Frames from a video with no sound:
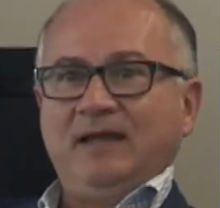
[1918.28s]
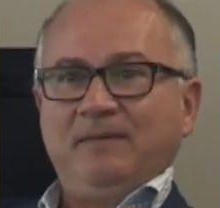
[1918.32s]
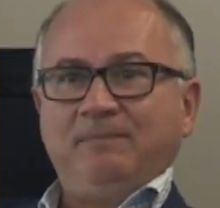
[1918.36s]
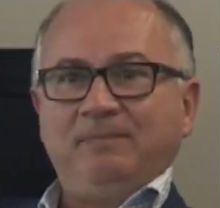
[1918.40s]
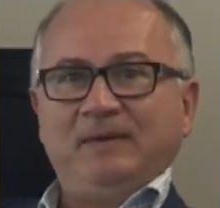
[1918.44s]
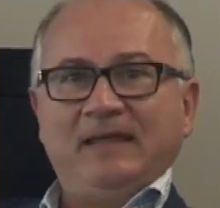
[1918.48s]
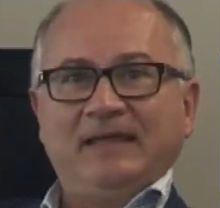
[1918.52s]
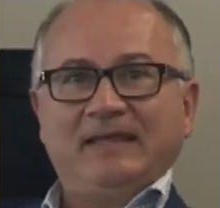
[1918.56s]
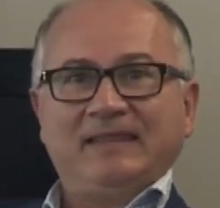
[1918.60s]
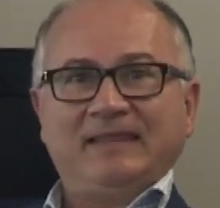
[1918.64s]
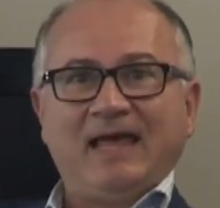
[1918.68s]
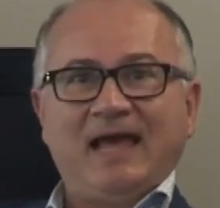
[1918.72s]
up
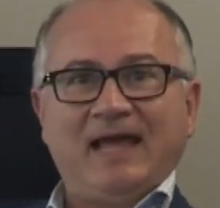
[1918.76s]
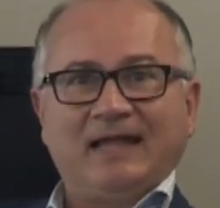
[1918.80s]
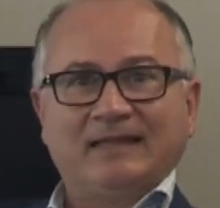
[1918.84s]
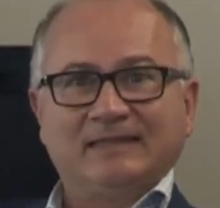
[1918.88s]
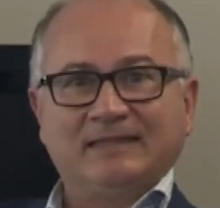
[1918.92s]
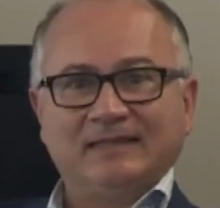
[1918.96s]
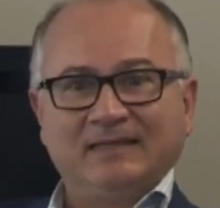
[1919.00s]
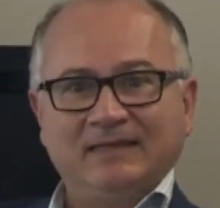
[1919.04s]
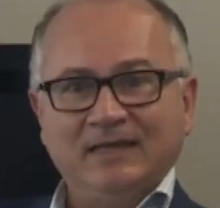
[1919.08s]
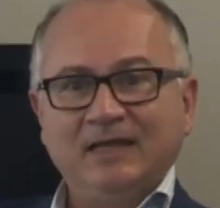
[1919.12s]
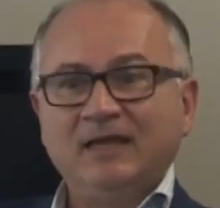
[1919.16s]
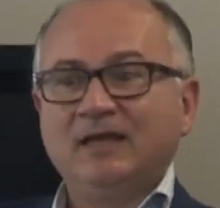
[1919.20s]
like
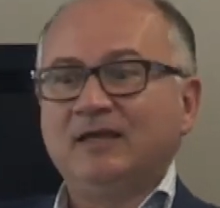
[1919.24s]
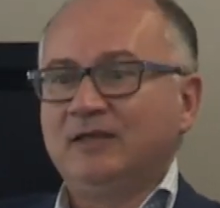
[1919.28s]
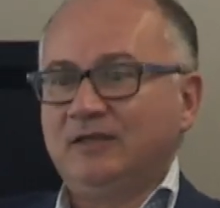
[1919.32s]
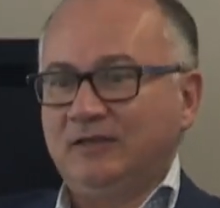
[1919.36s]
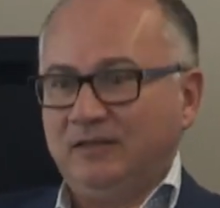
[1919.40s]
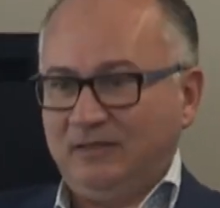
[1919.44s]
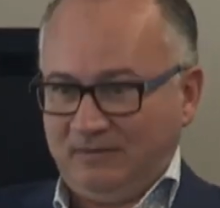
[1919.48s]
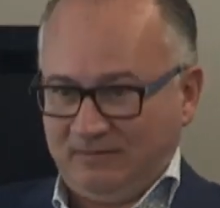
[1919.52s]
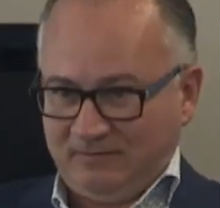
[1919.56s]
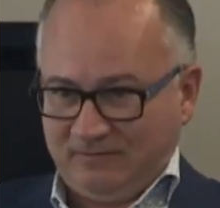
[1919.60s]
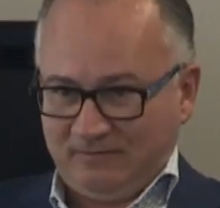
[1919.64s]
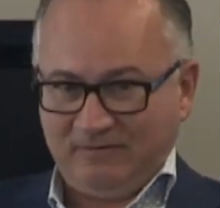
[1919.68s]
that,
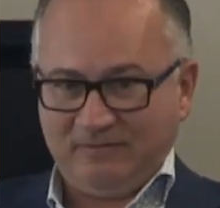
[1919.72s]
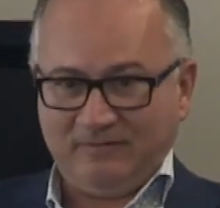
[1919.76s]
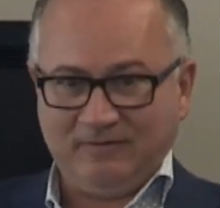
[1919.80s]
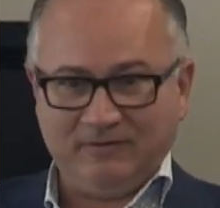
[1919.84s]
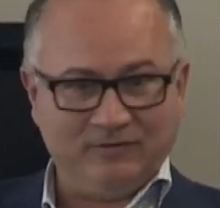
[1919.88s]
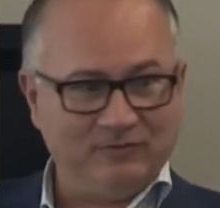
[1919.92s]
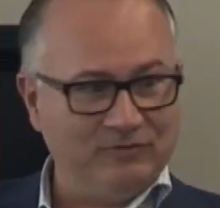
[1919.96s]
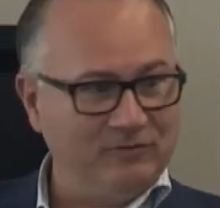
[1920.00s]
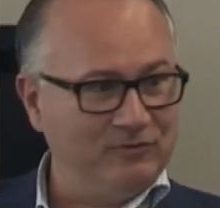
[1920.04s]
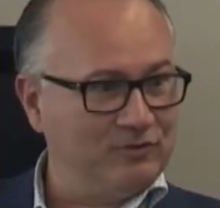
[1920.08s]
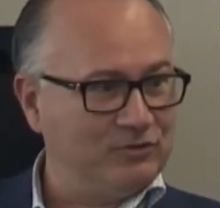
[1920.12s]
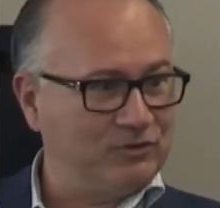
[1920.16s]

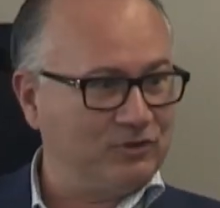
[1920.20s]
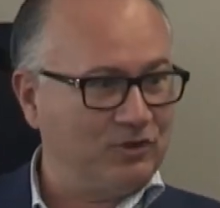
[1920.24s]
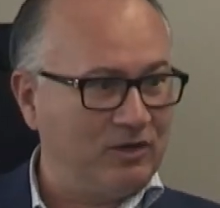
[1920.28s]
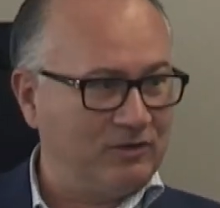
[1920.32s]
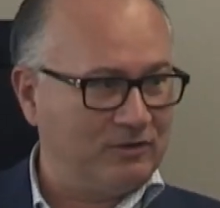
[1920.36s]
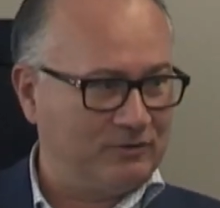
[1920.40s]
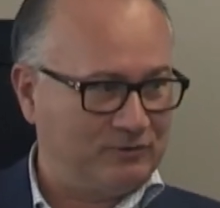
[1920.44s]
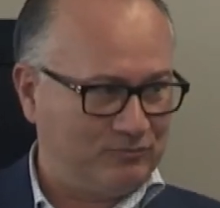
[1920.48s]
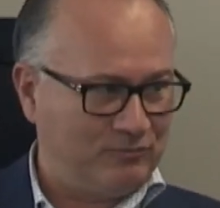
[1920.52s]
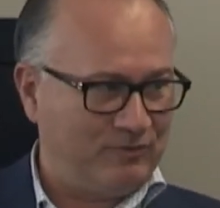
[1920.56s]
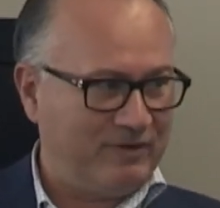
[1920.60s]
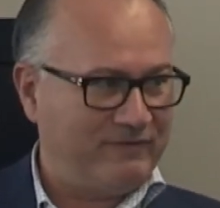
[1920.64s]
you look
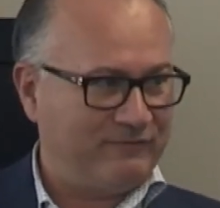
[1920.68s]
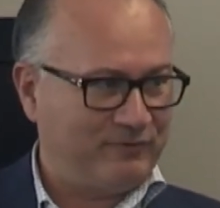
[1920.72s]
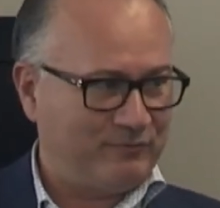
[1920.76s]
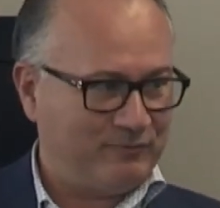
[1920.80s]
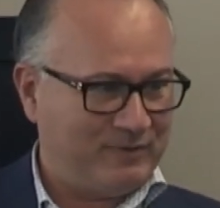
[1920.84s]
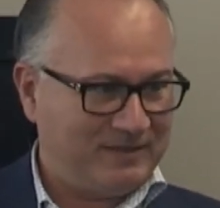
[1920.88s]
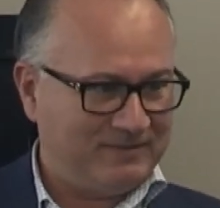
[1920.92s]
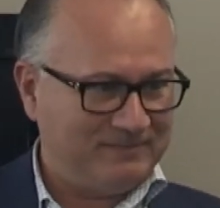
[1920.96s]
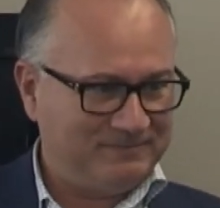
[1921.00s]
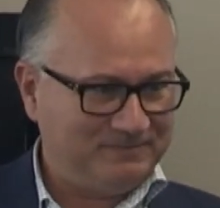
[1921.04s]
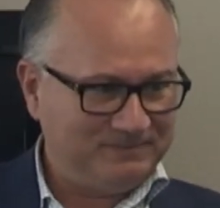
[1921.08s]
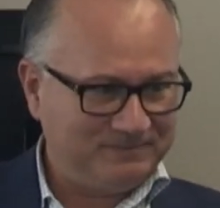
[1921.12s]
taller to
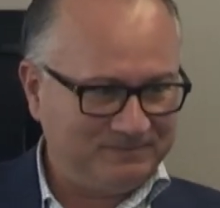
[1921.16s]
everyone.